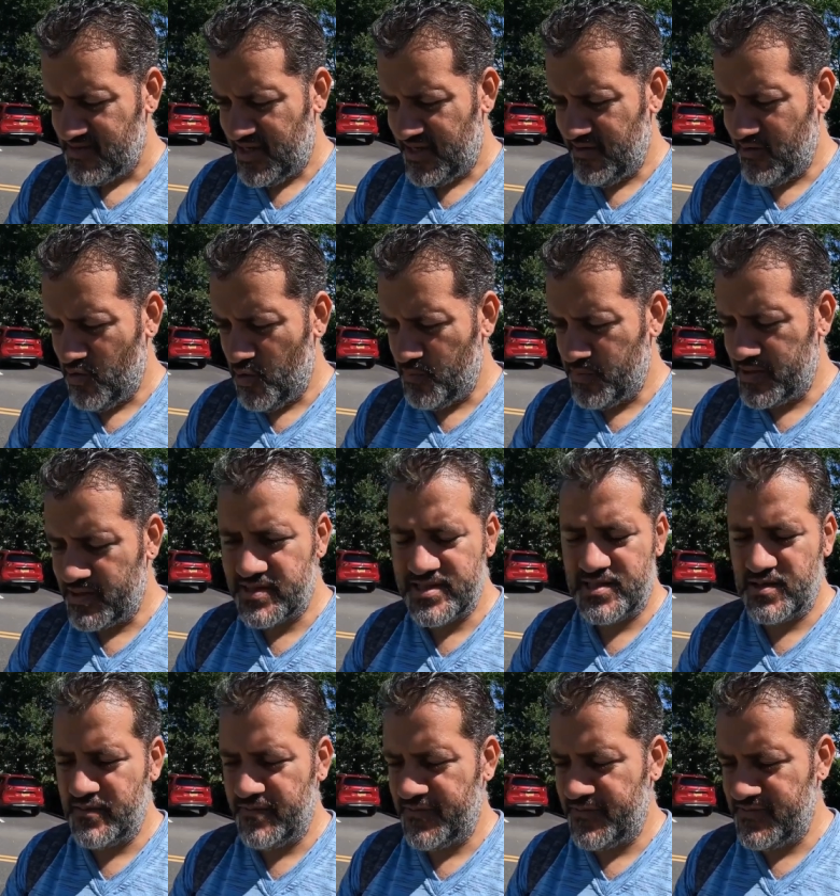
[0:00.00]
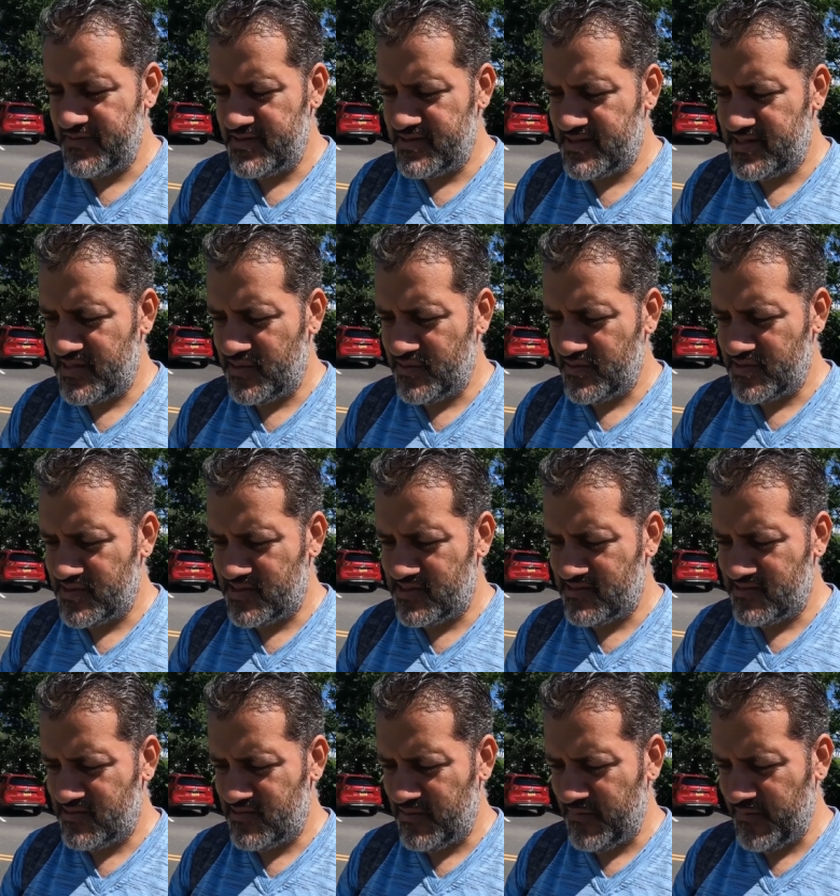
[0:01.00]
I hope the self self
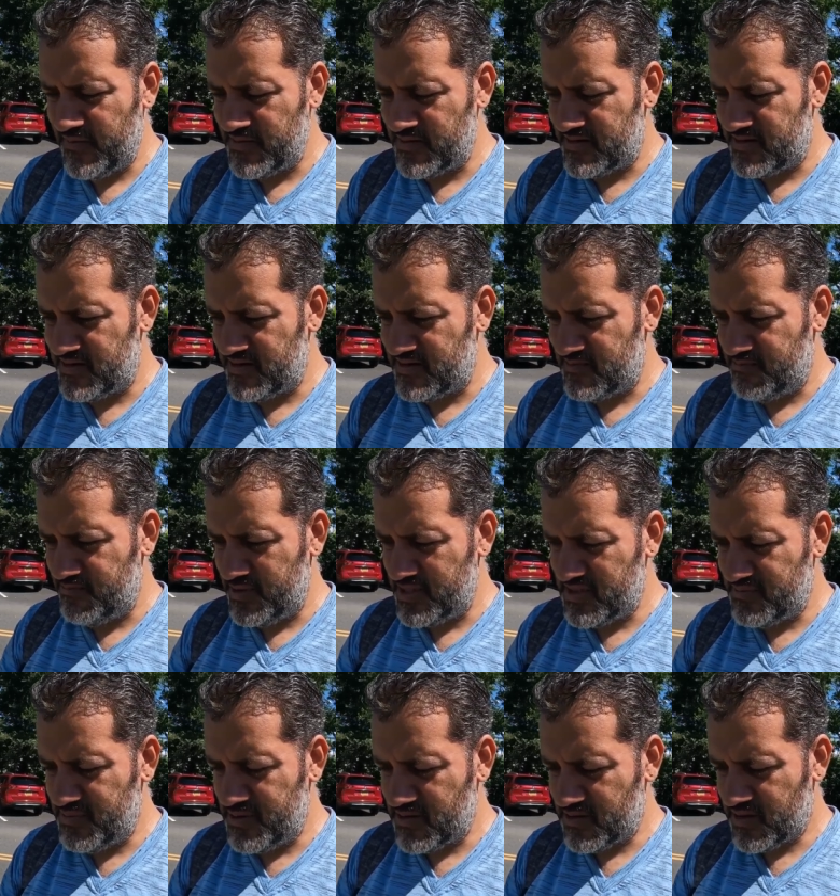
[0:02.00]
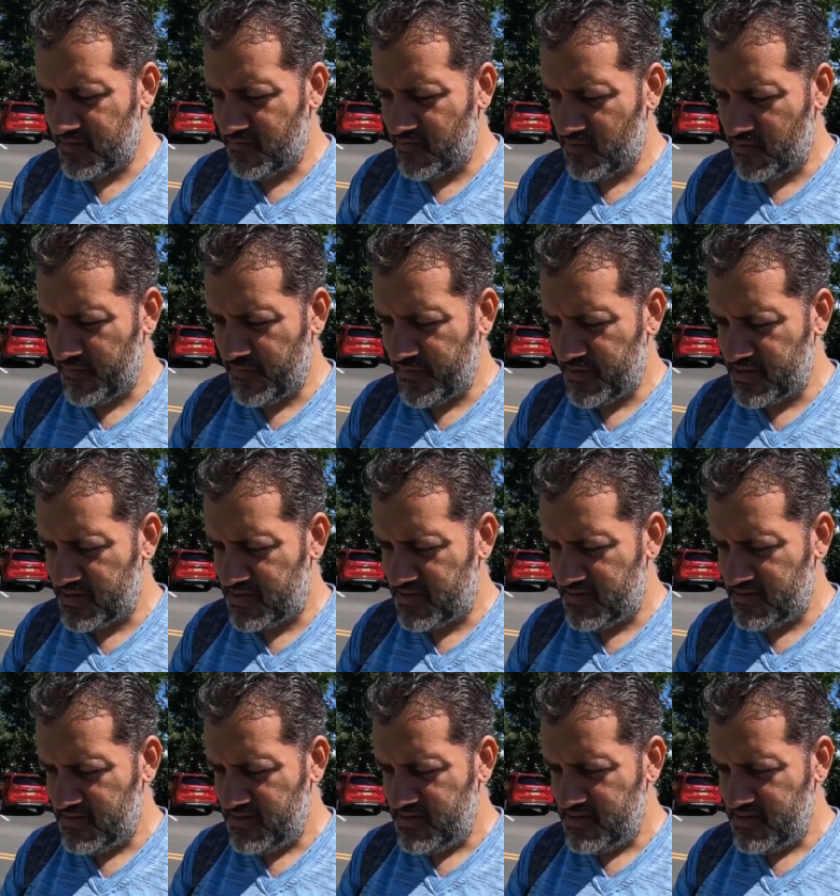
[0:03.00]
servers is much better come Go Fest,